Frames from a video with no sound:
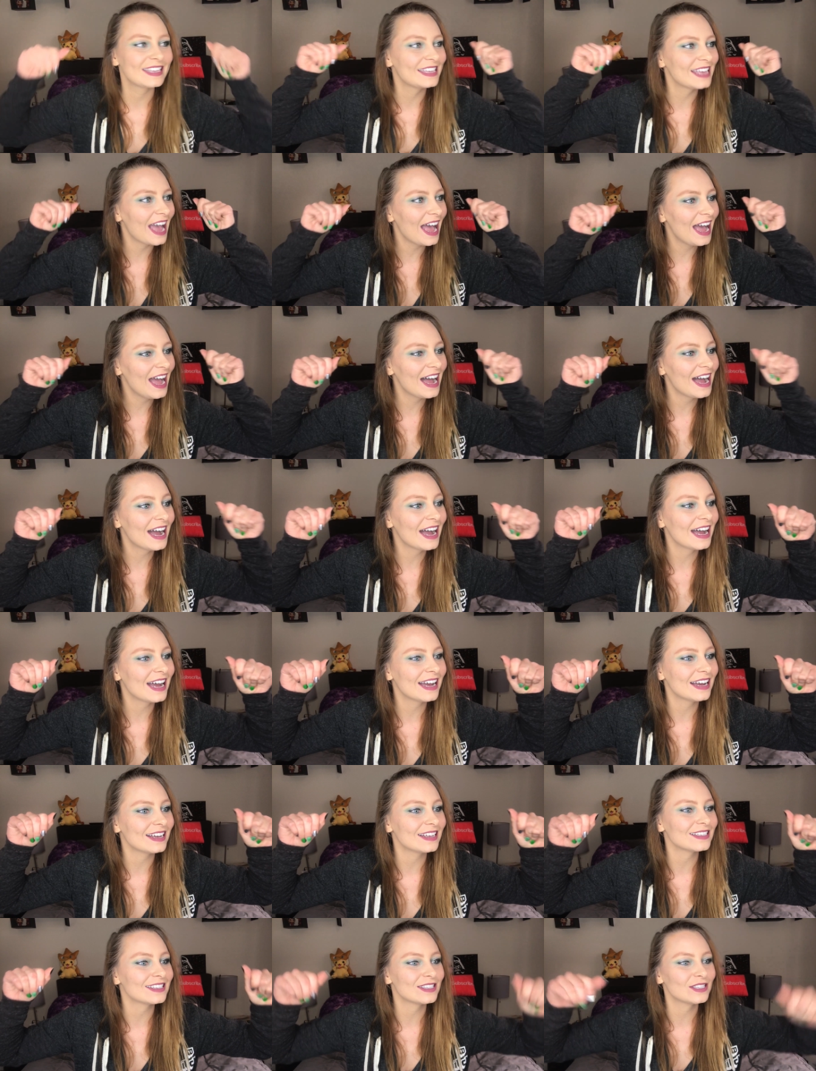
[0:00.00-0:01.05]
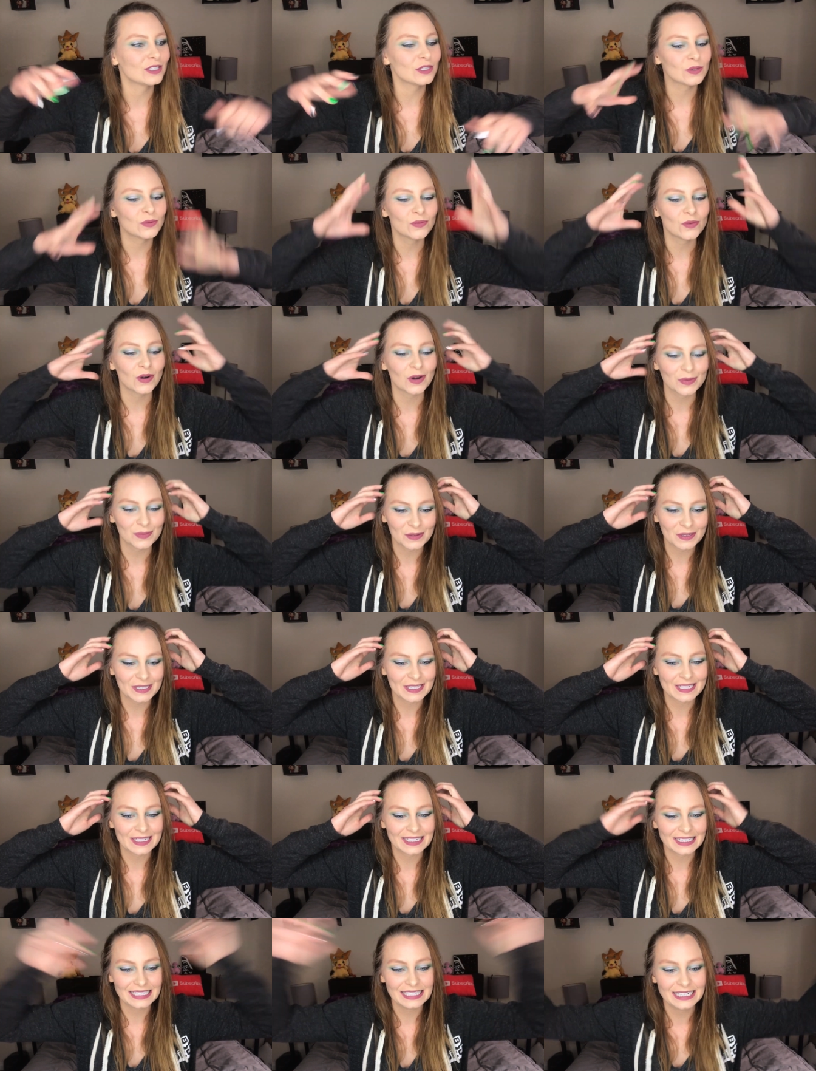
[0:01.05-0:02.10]
Yes, do you wanna play
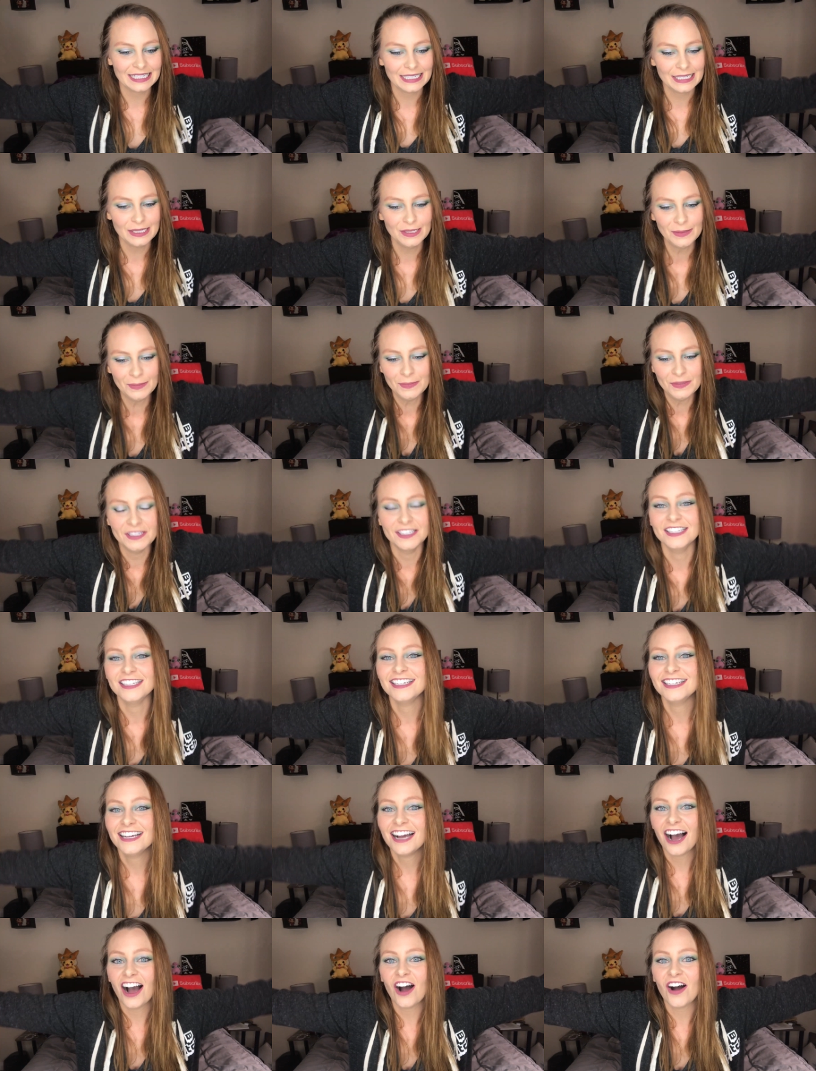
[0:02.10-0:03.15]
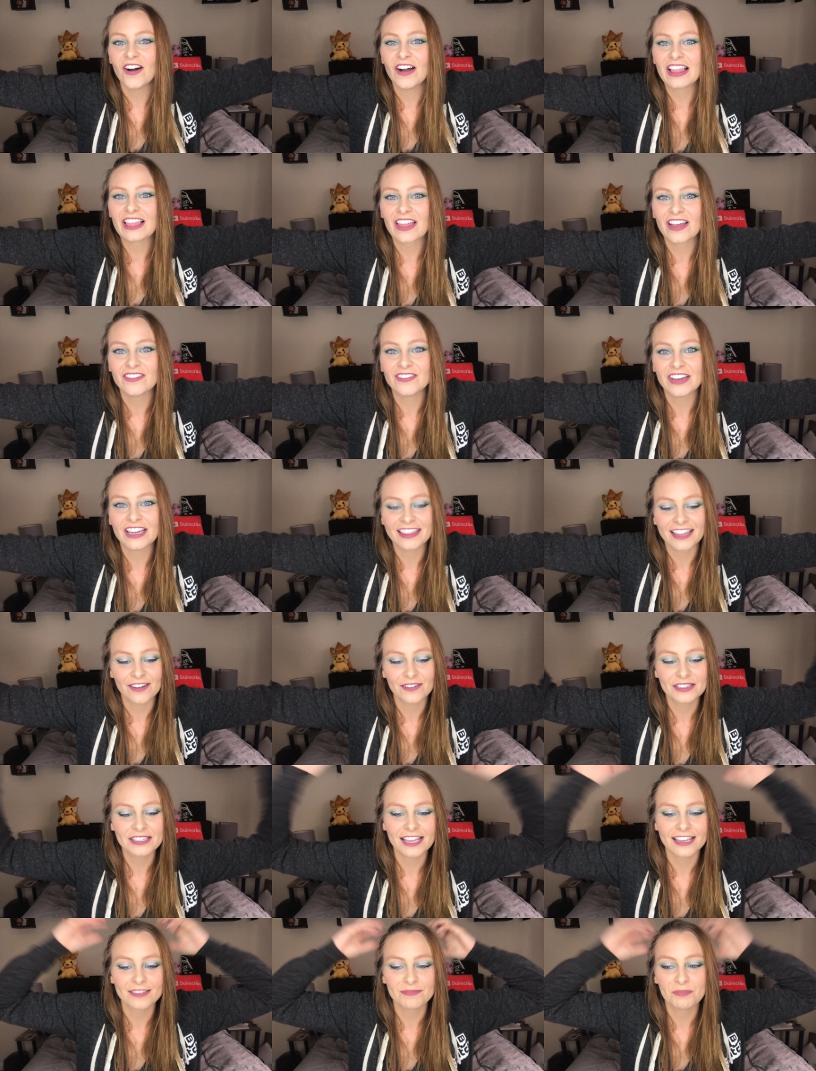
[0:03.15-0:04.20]
game? Oh, I love it. That
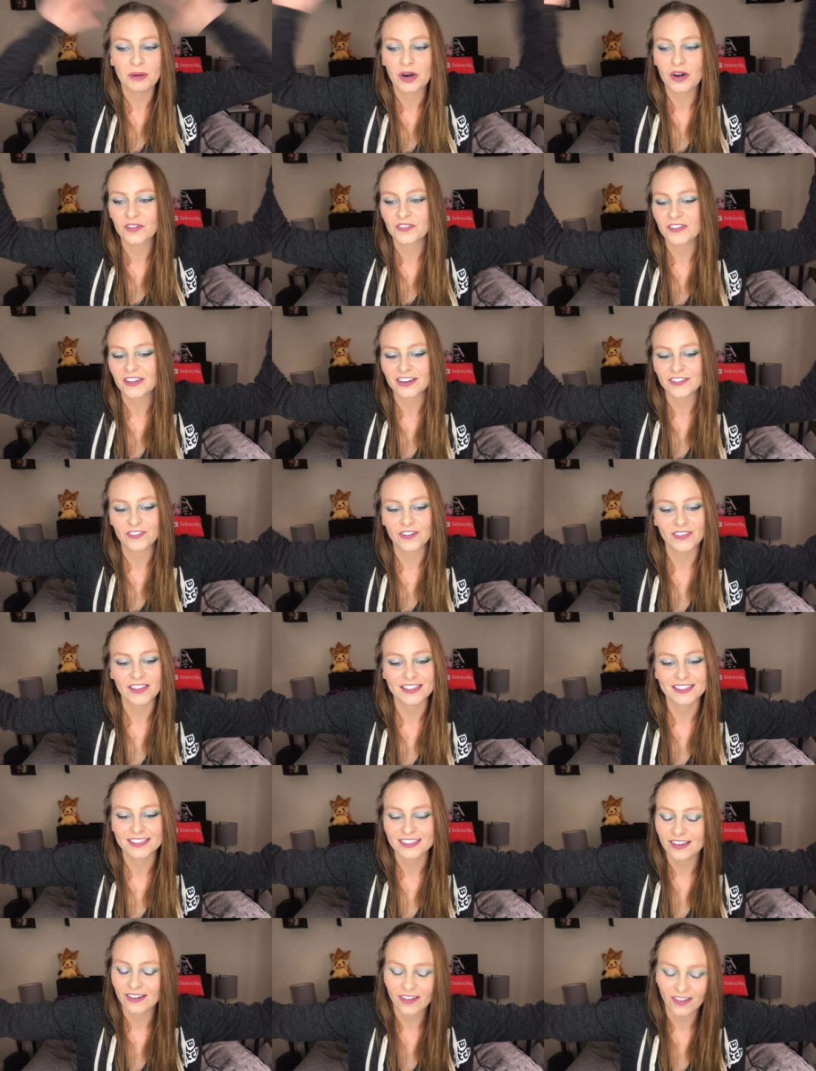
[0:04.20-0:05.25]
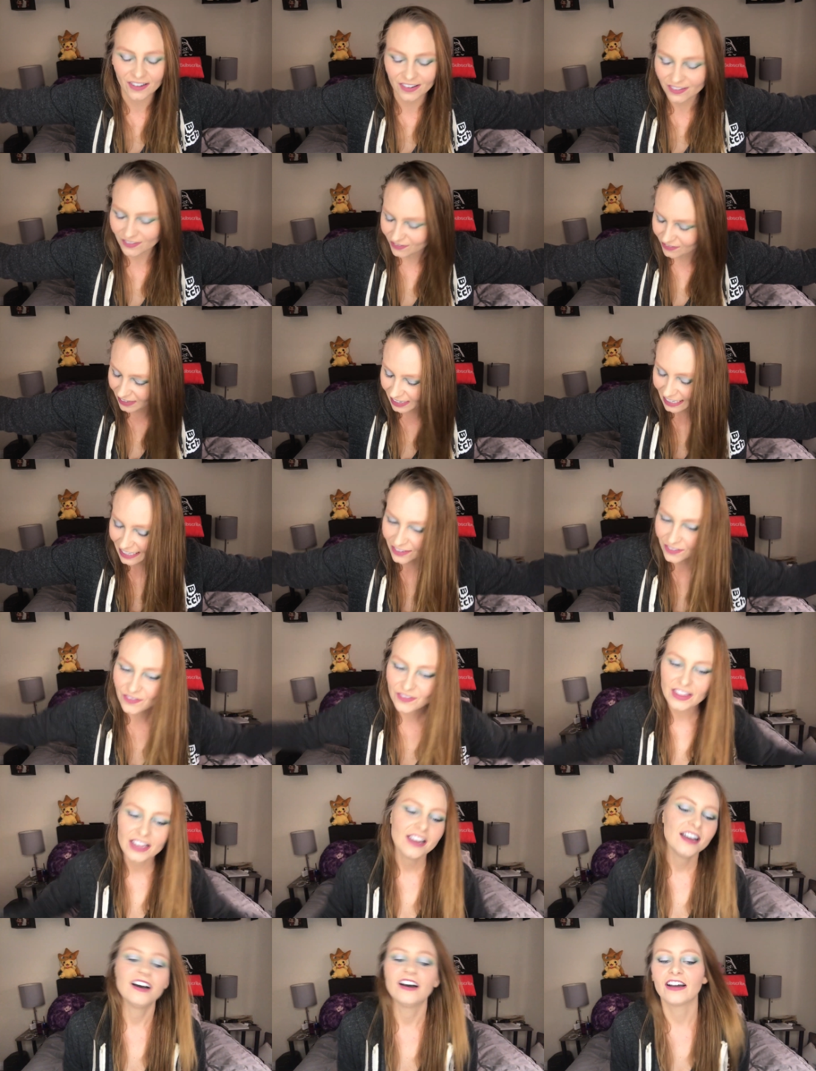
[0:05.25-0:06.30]
was like perfect for this, oh man.
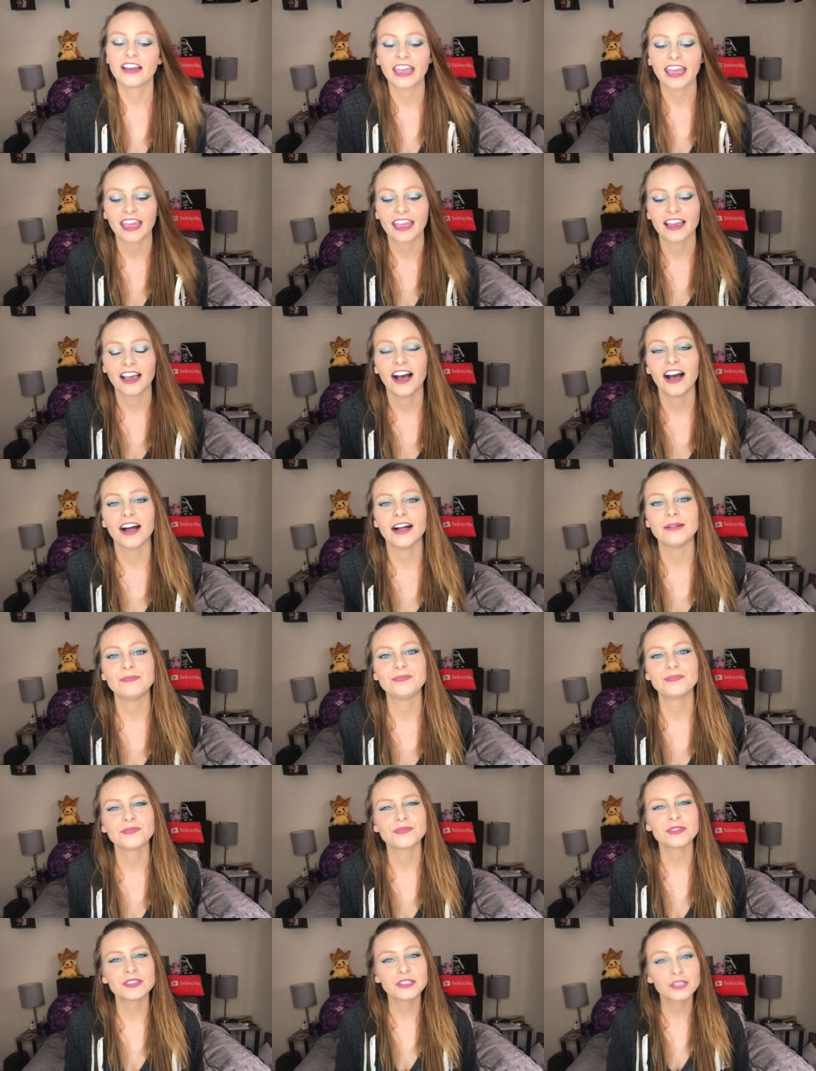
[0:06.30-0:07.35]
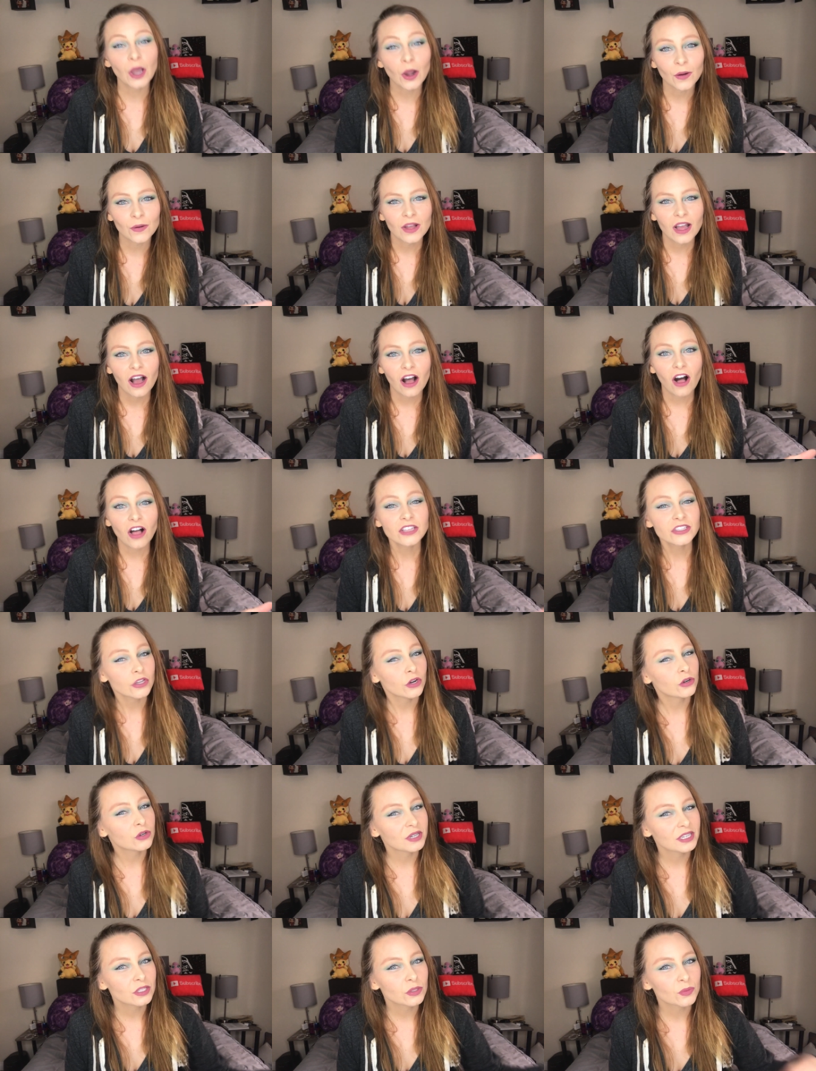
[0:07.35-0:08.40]
Okay, um, so also
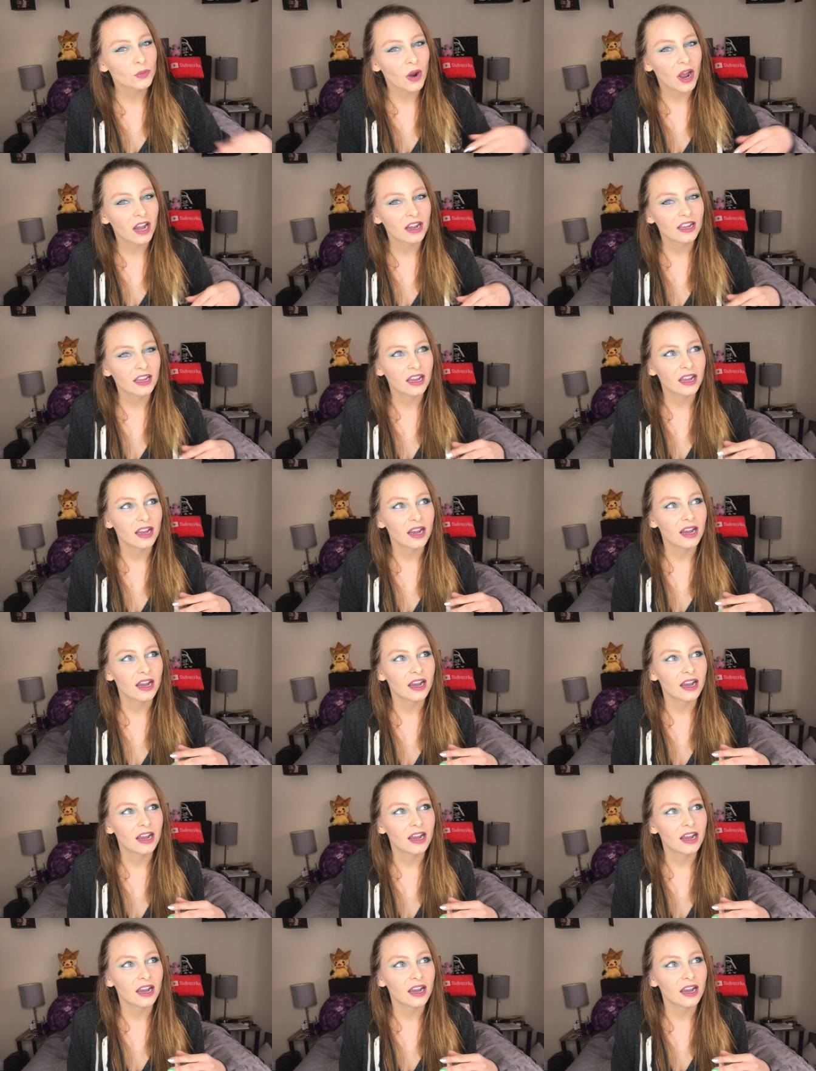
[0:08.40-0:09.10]
Chris Rock